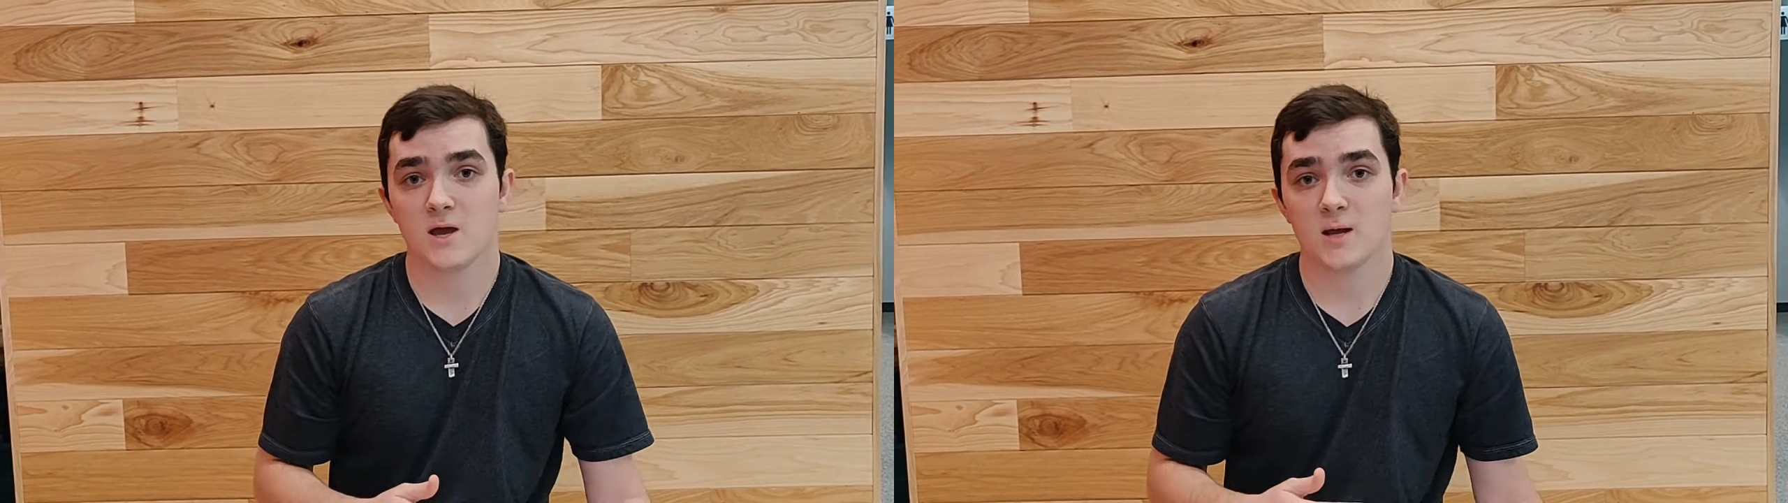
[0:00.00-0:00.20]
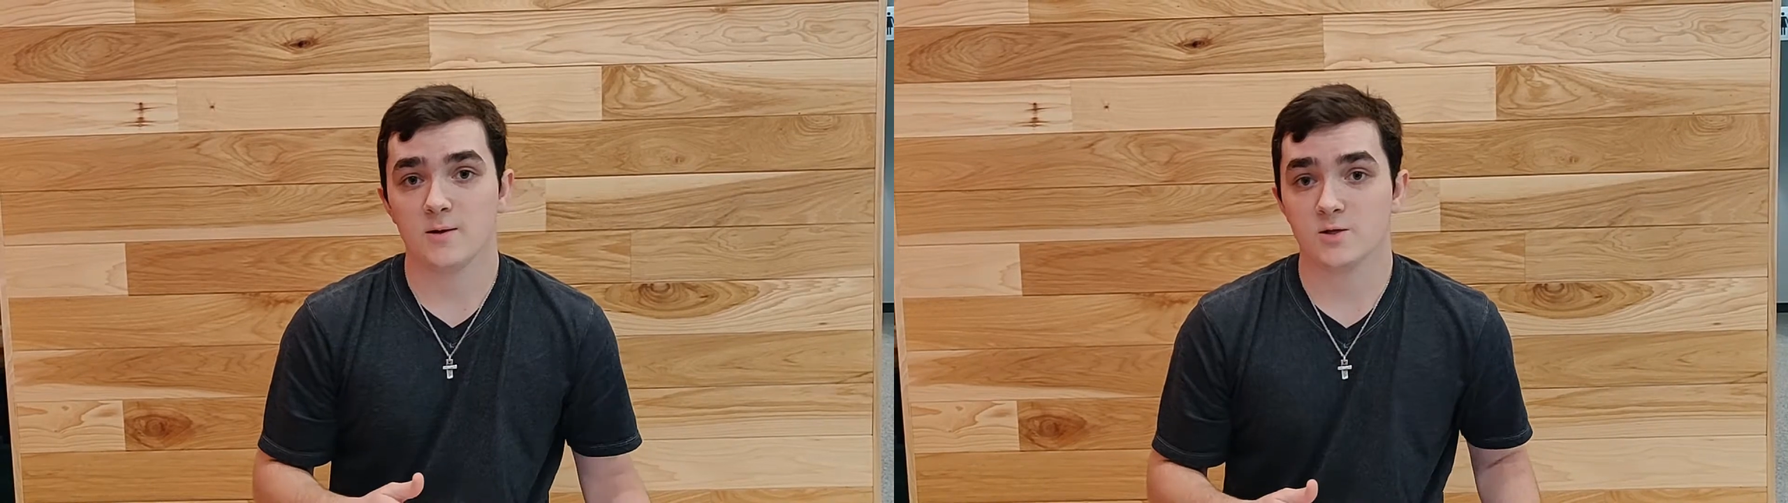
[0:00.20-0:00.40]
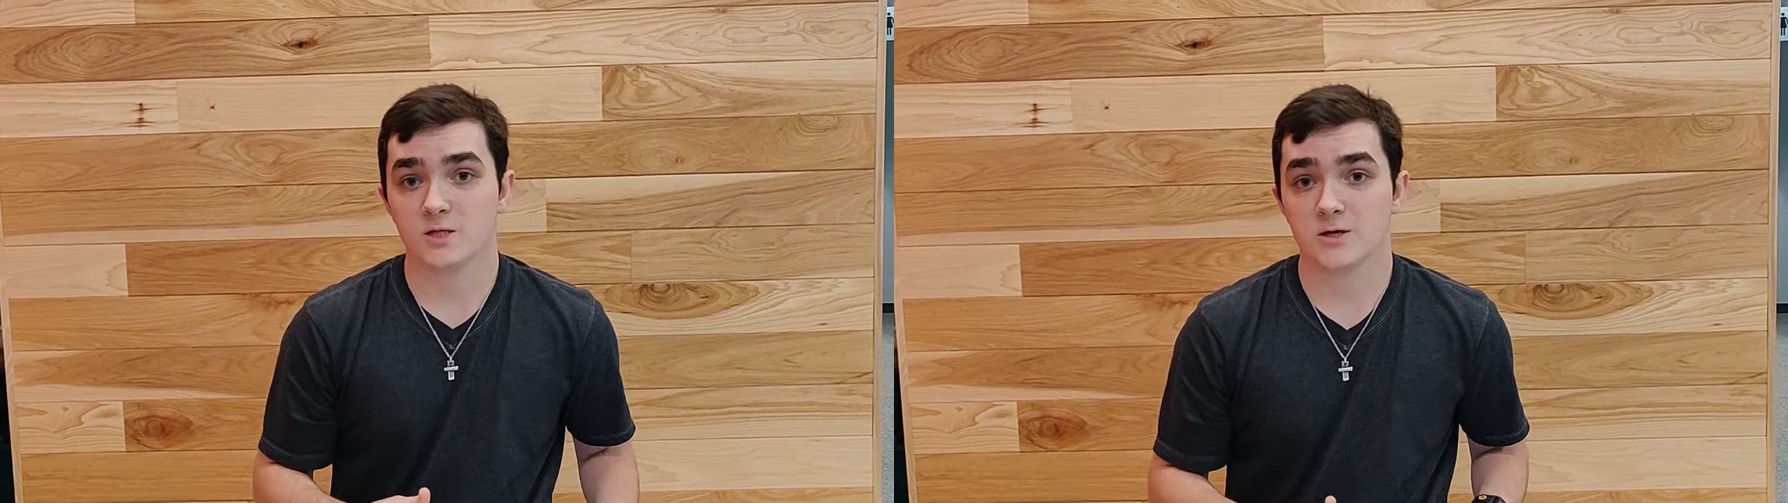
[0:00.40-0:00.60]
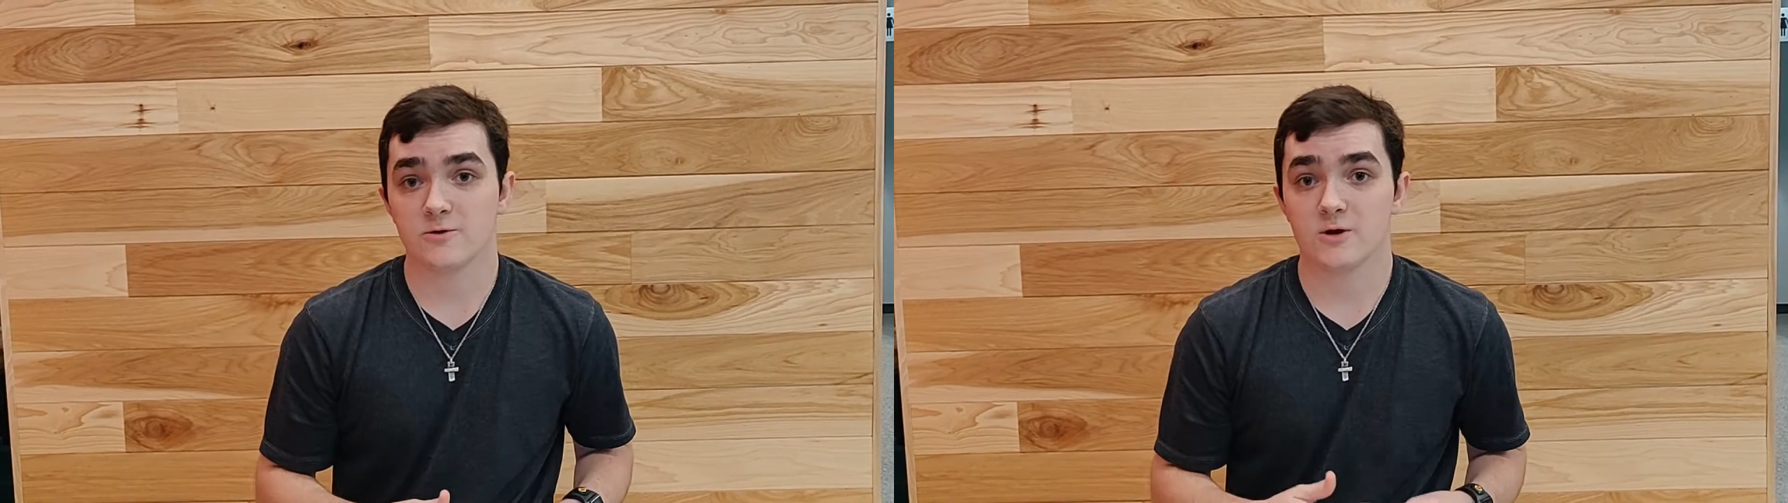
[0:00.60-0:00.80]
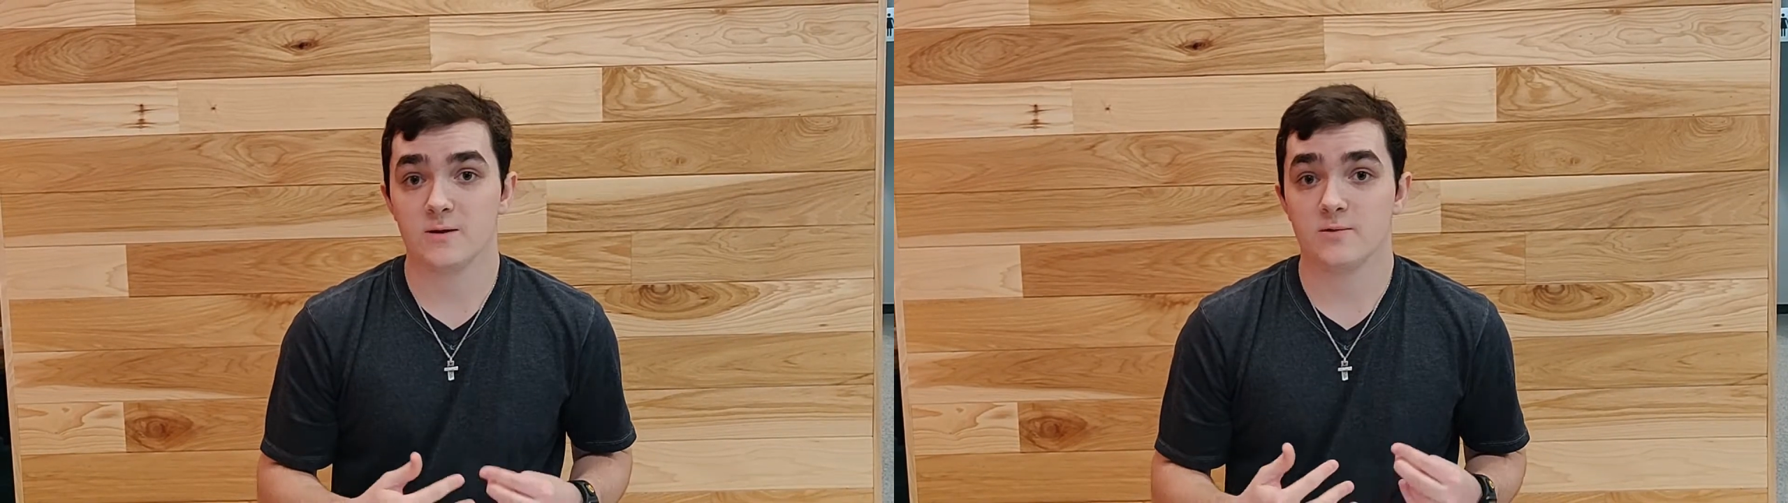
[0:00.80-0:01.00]
a much
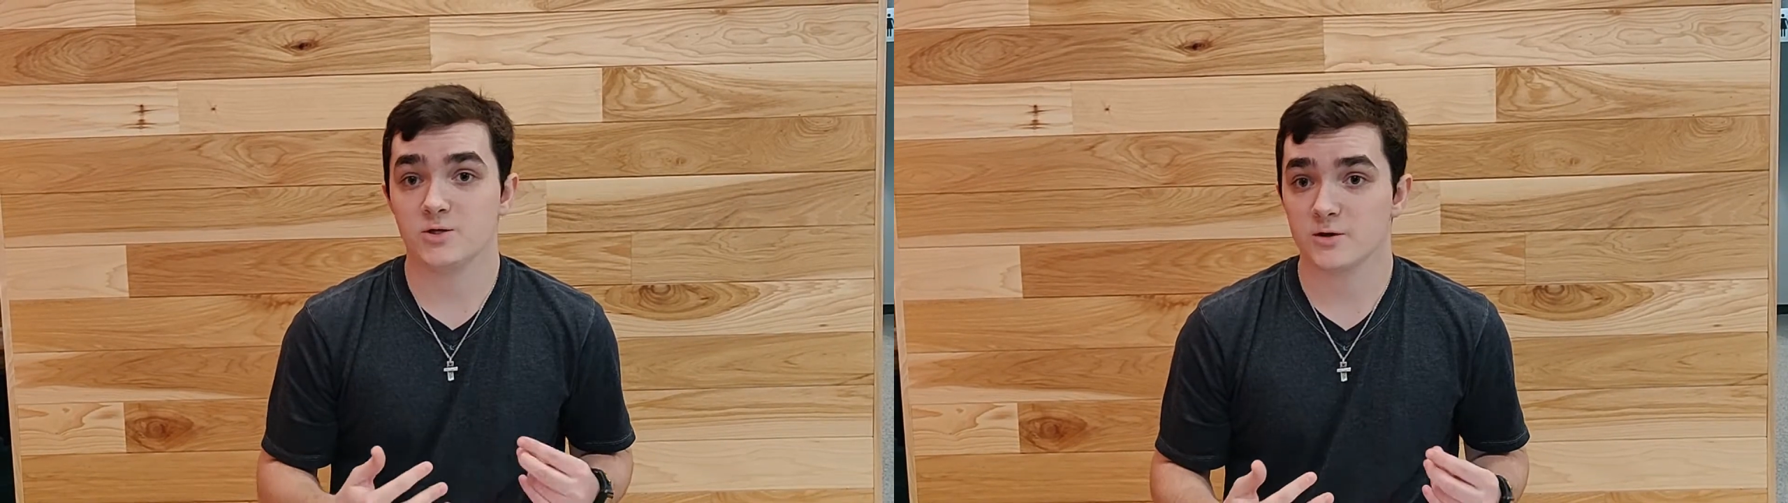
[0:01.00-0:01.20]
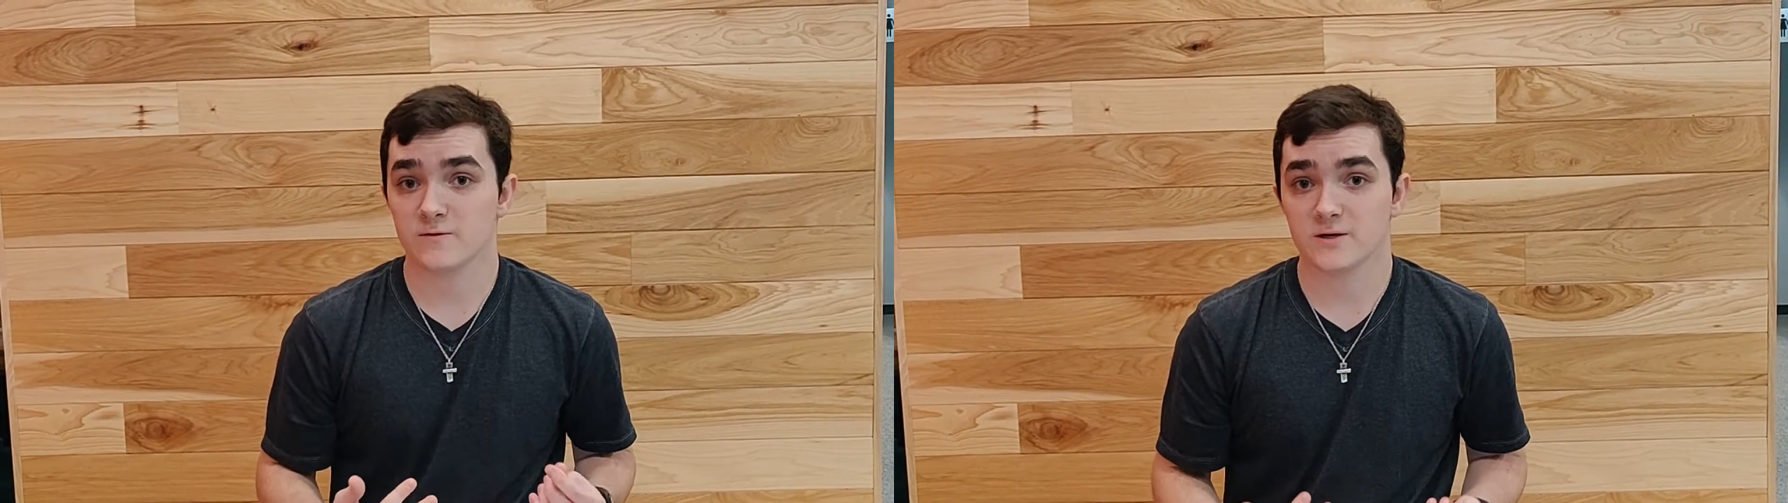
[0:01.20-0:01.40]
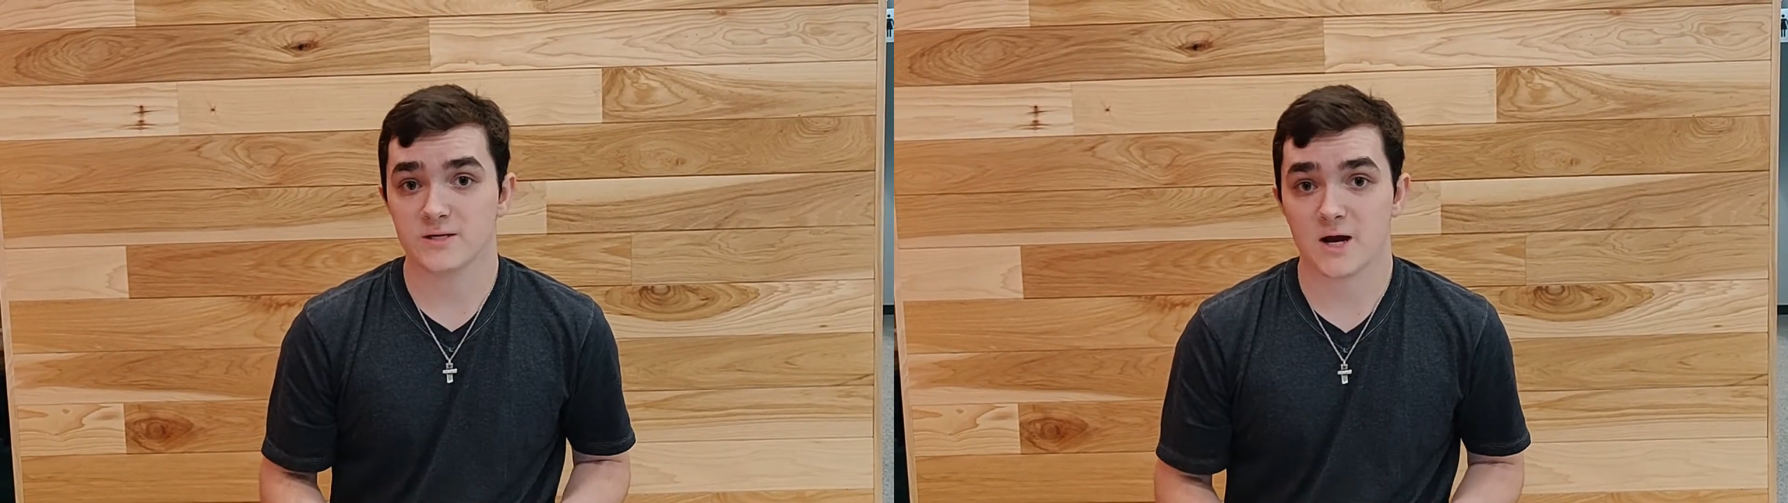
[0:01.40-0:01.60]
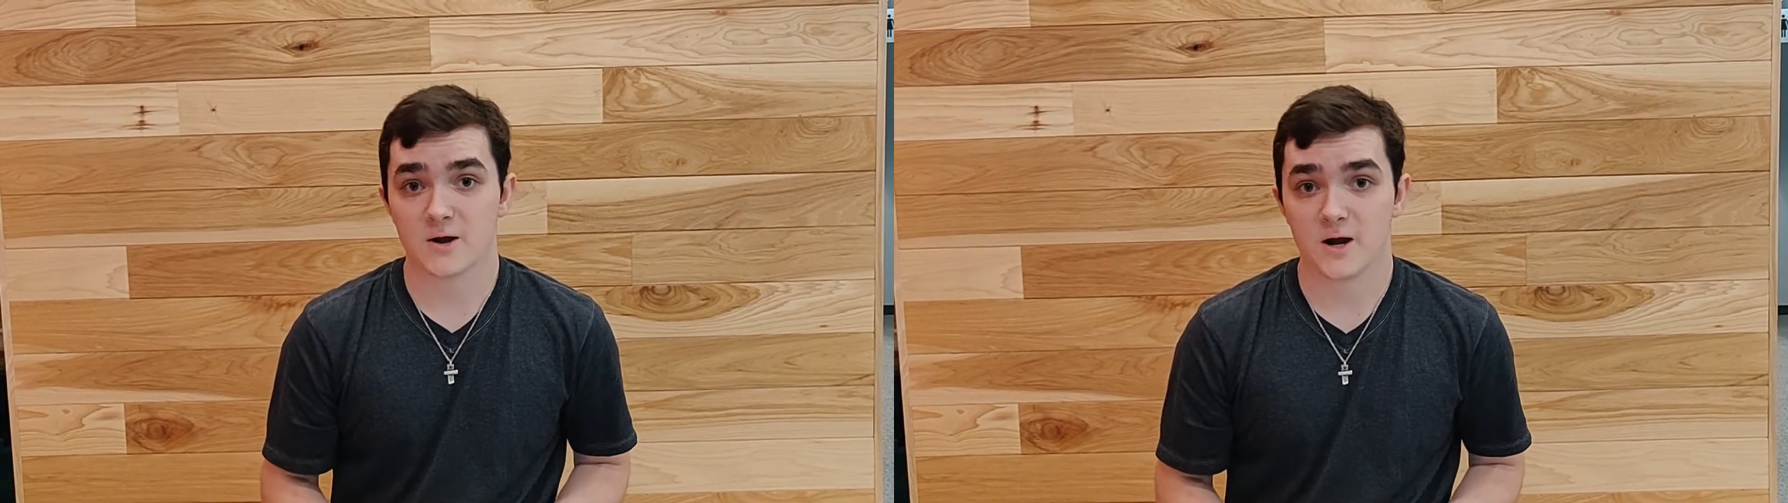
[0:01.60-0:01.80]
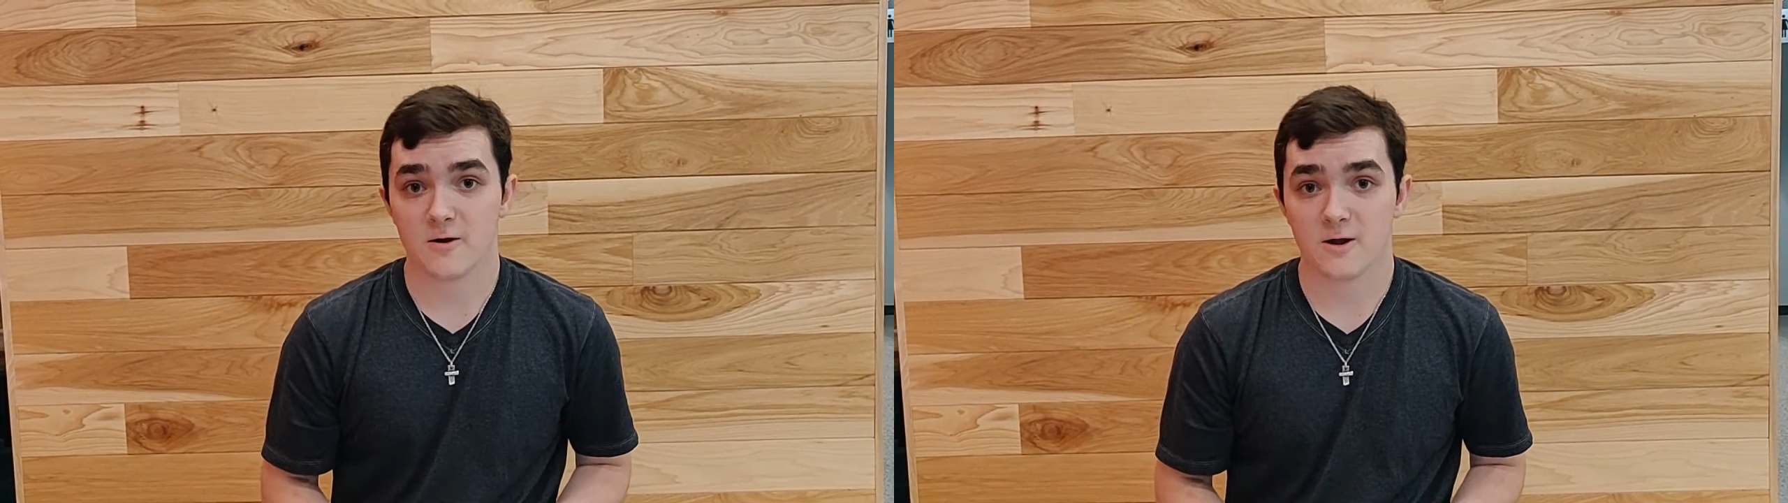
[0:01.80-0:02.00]
clearer image of the entire
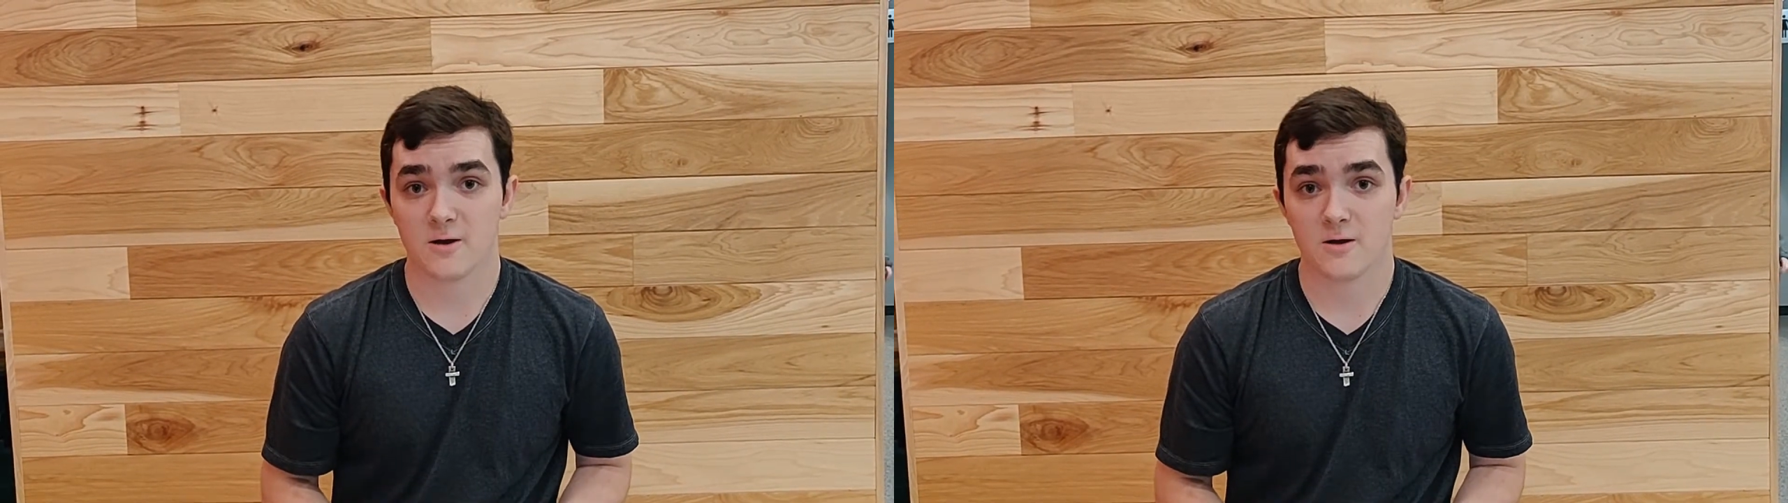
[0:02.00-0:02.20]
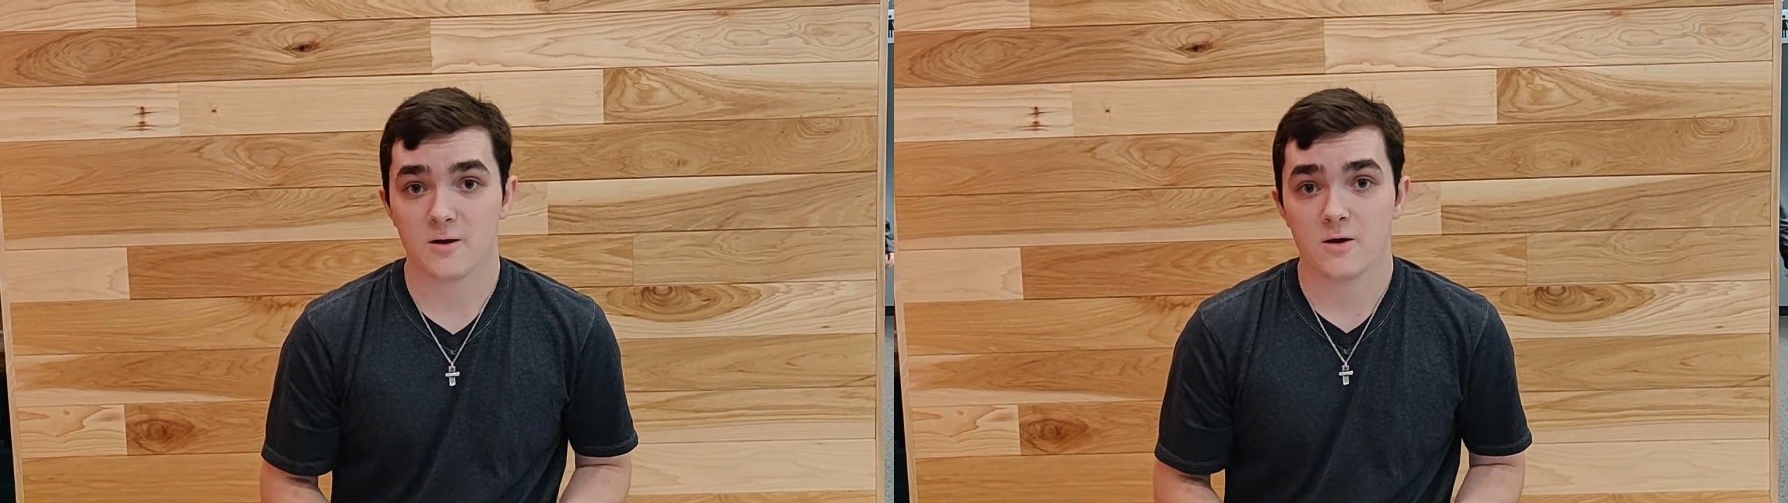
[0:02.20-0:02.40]
area,